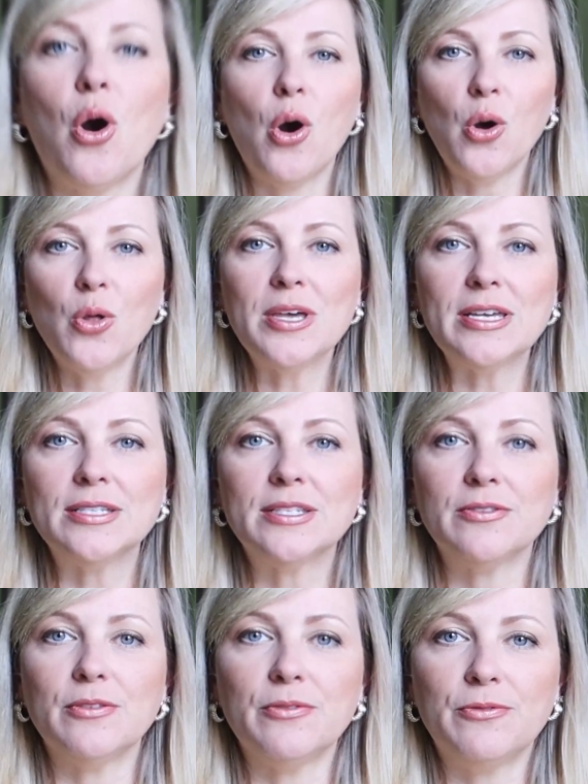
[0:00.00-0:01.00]
all
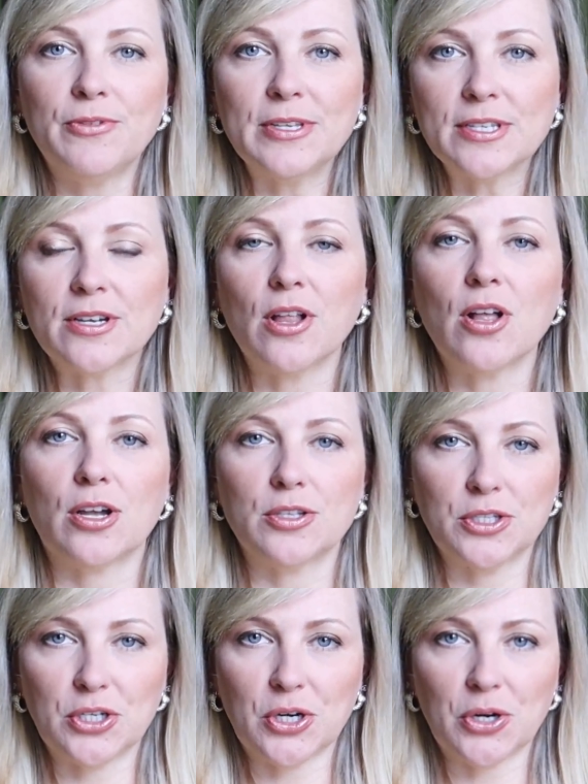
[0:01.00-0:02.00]
these physical
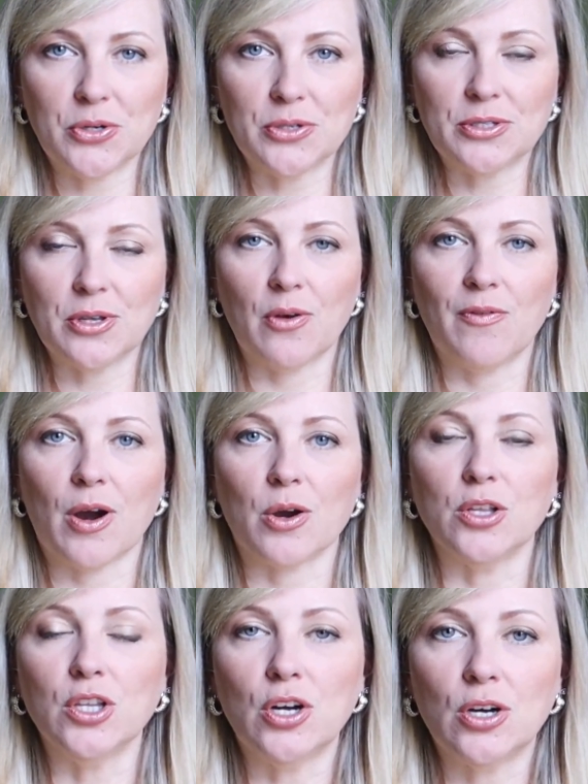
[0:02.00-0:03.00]
concerns of our
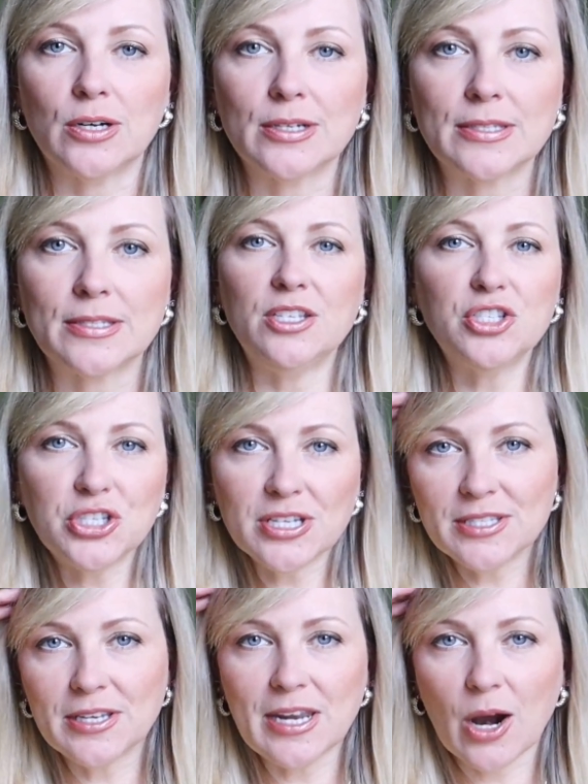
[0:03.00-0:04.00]
looks is
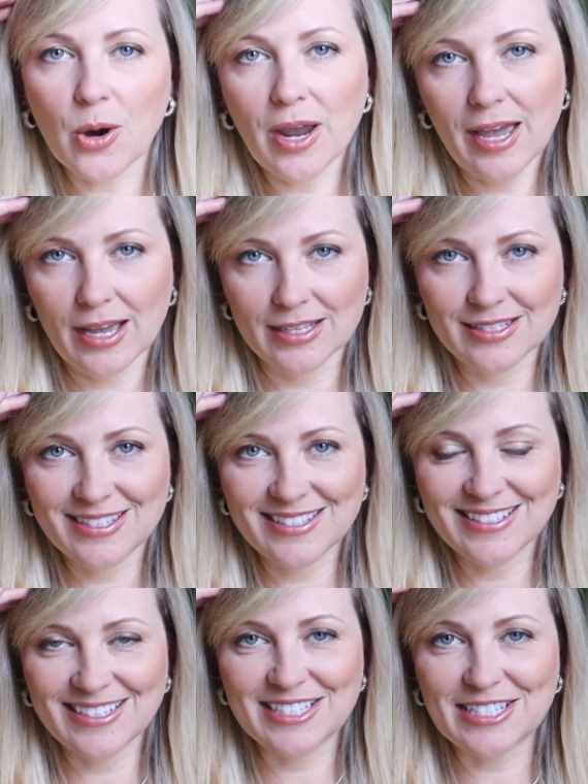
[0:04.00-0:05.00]
just in our
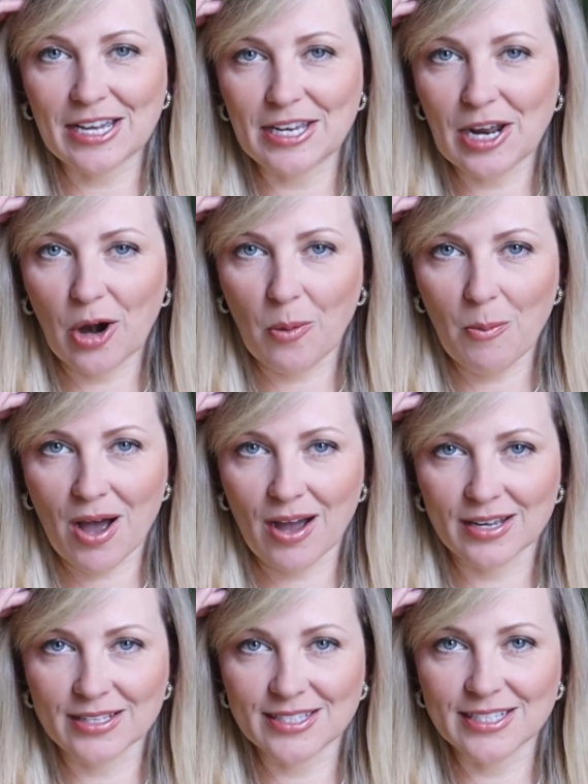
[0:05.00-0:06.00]
heads. It's in our
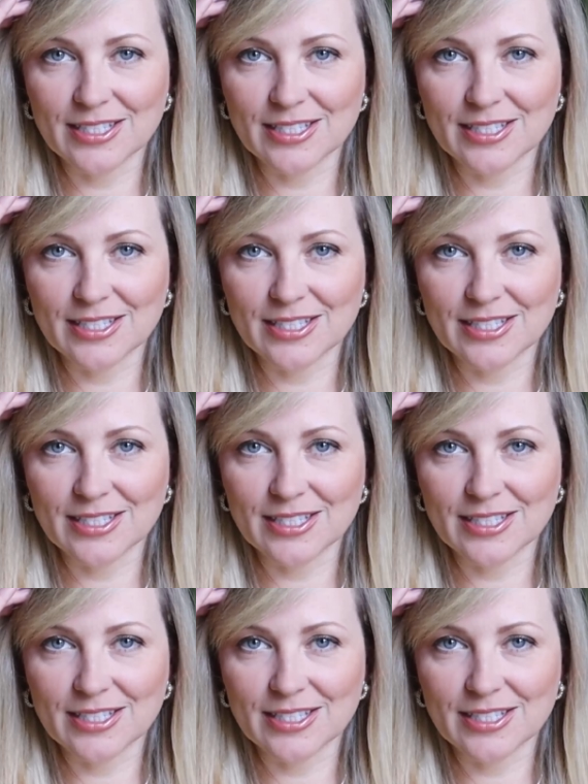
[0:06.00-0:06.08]
minds.